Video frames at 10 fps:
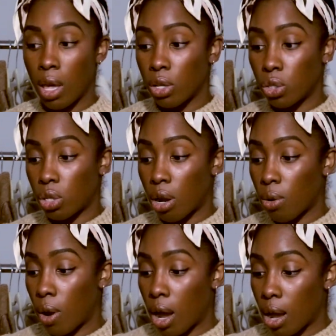
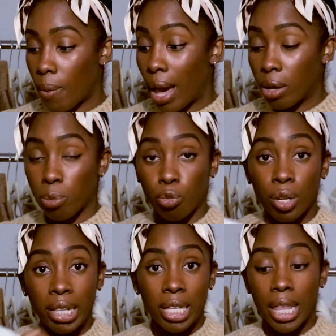So I
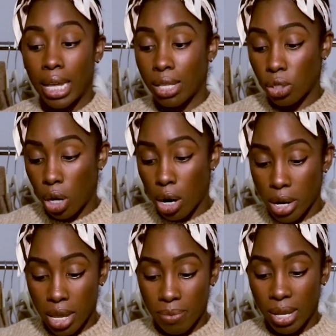really like this
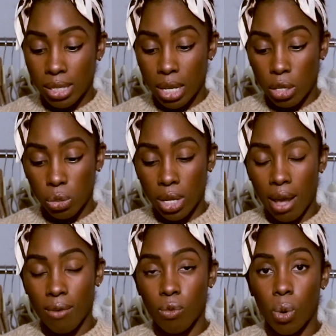cardigan because I used to
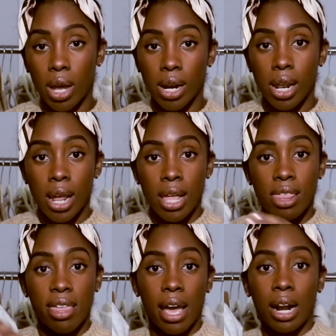have one
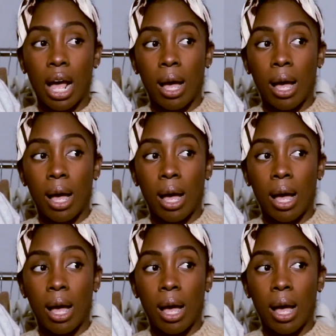that